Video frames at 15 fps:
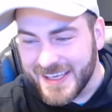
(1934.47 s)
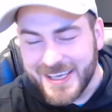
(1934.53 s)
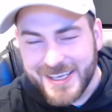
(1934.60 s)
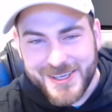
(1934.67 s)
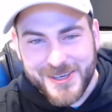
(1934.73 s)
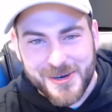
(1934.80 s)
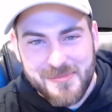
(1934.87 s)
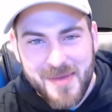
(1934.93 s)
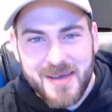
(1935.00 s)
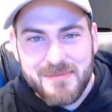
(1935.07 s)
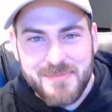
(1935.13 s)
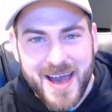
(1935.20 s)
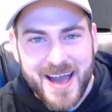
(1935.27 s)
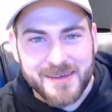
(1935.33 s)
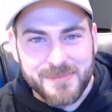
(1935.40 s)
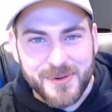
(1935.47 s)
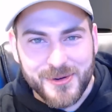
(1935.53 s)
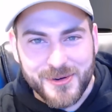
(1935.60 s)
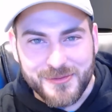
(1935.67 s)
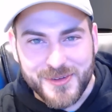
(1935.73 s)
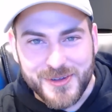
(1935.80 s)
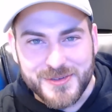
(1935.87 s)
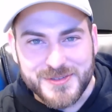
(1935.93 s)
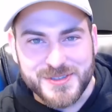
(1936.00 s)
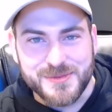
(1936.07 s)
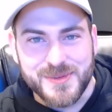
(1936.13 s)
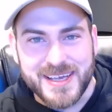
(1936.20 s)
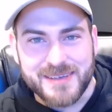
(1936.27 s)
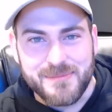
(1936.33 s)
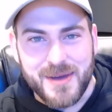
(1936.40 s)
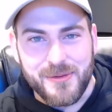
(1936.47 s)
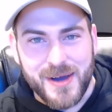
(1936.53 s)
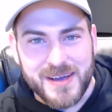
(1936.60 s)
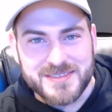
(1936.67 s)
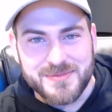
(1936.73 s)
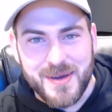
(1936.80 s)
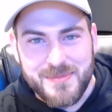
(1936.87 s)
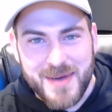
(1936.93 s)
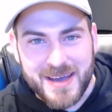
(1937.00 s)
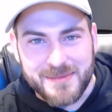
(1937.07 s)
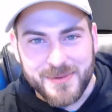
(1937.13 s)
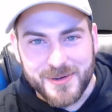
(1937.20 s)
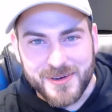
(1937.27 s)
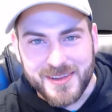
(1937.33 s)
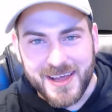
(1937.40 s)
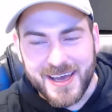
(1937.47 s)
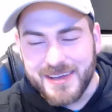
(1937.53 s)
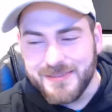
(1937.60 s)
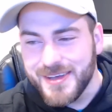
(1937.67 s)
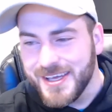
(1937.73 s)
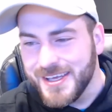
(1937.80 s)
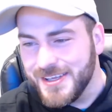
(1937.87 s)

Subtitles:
you're my backbone of YouTube. Like, my wife's my backbone of life.